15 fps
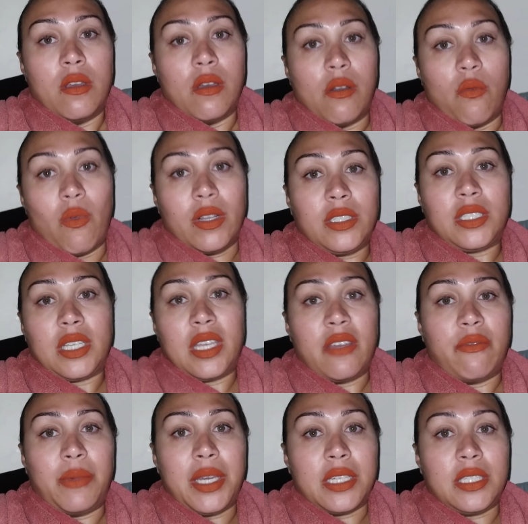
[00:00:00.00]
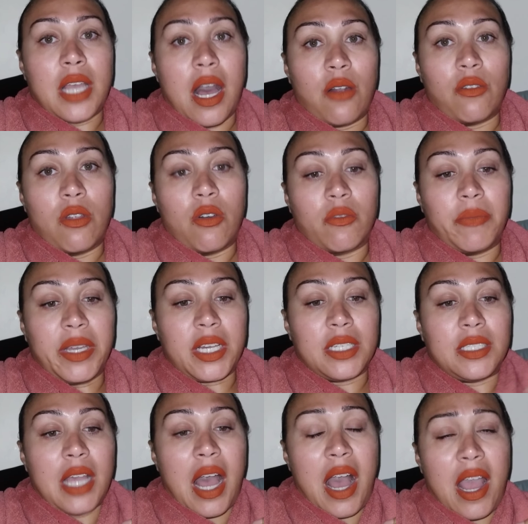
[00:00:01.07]
wants to give me a download,
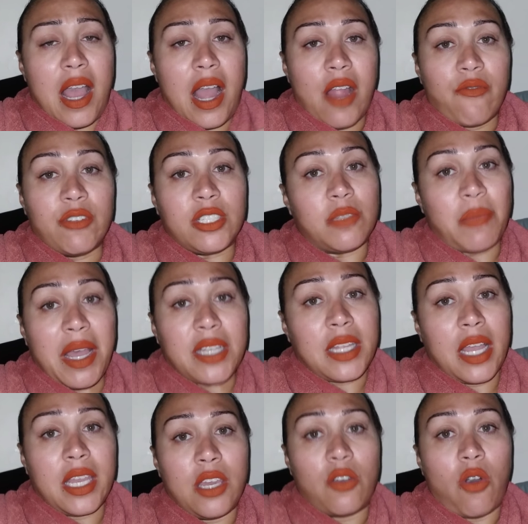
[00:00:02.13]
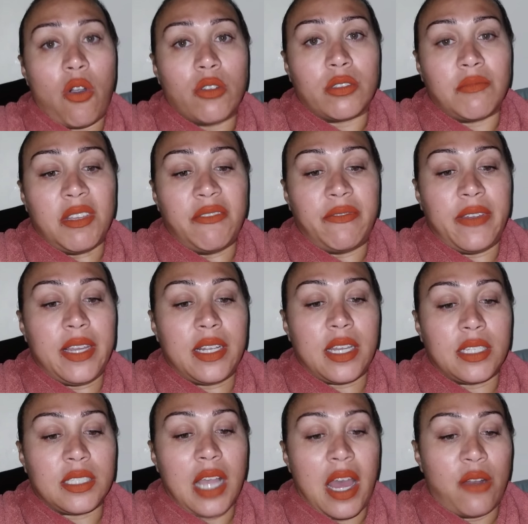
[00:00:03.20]
because I respect that he calls me
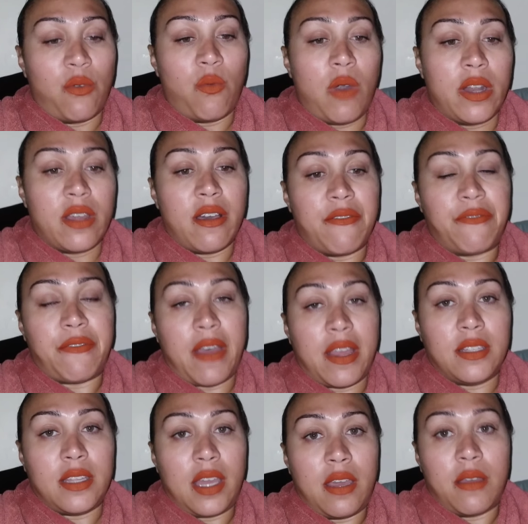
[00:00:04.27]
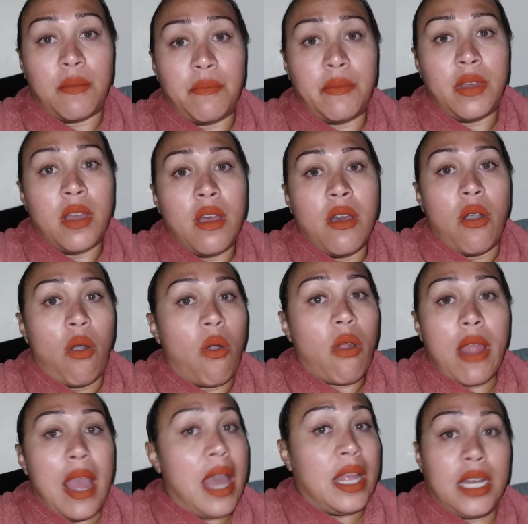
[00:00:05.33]
Phoenix. I don't want to offend him
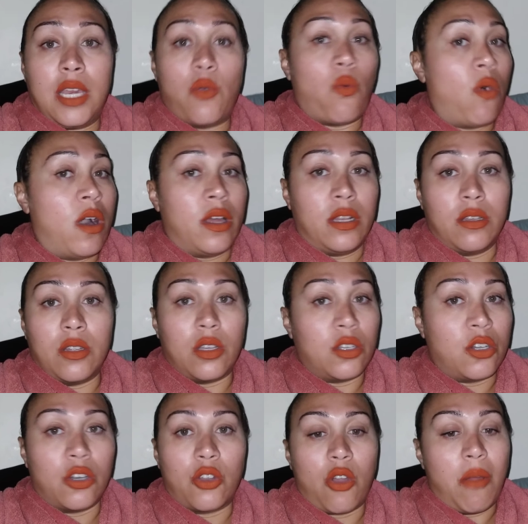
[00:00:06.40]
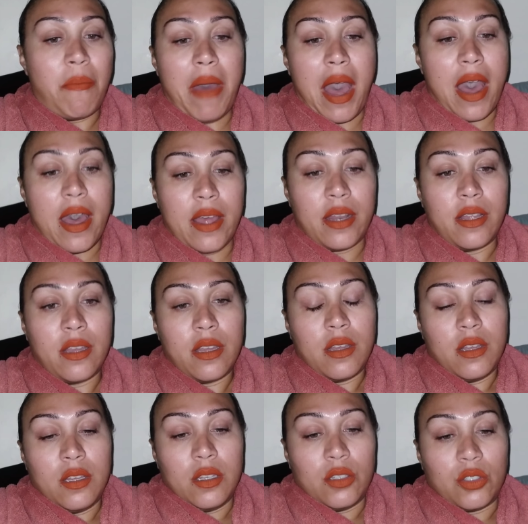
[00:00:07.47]
or anyone, good or bad.
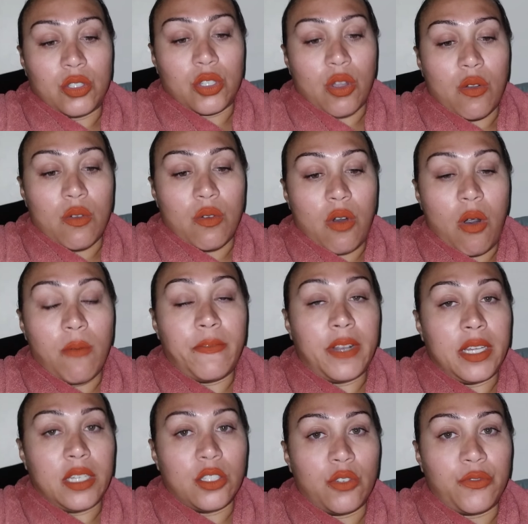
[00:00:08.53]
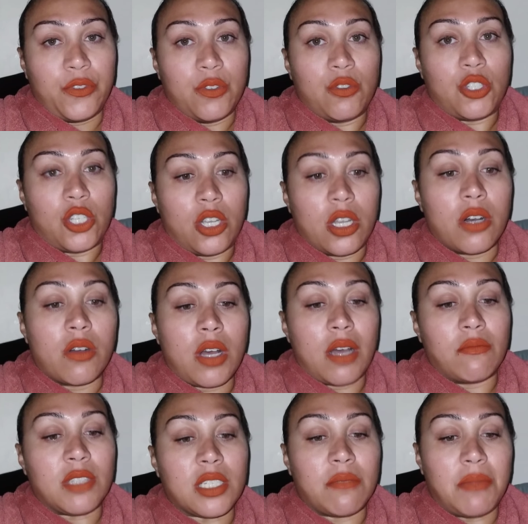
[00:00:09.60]
So hopefully in the future he'll
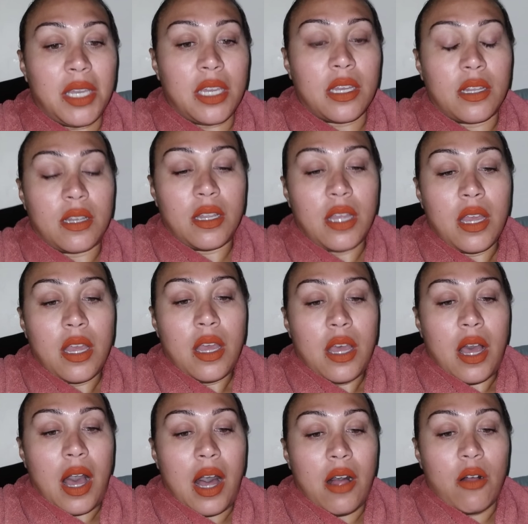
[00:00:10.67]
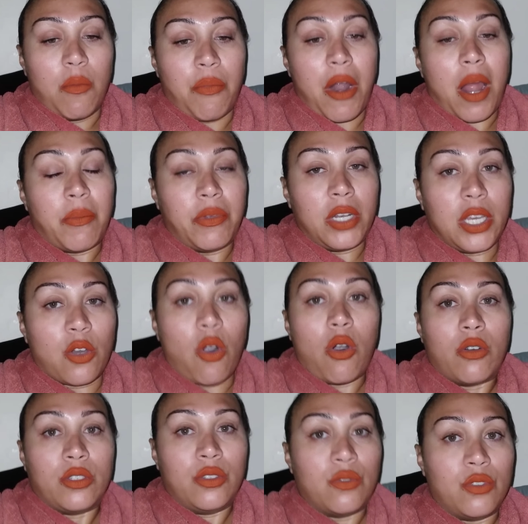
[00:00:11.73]
come to me and I'll properly
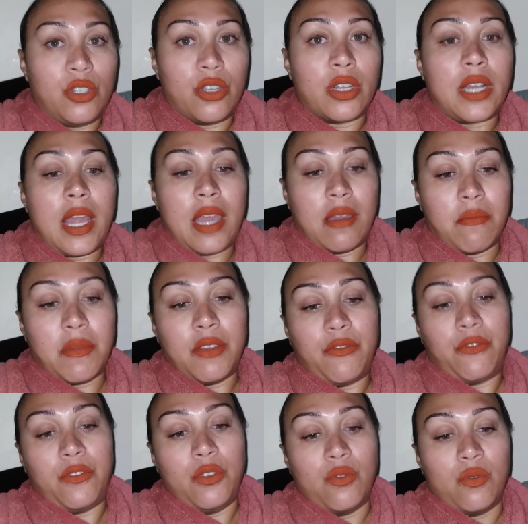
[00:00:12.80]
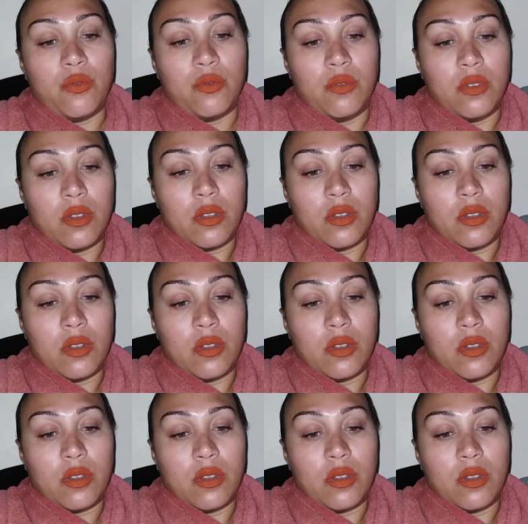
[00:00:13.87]
call you your name if you